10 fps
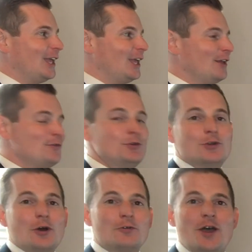if you
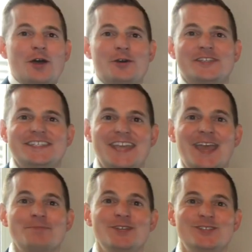don't know
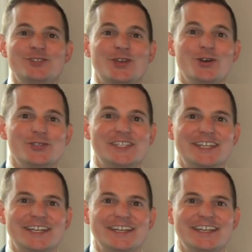Sammy
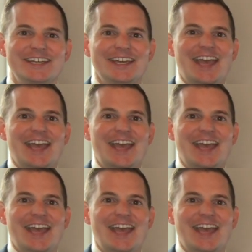Sosa,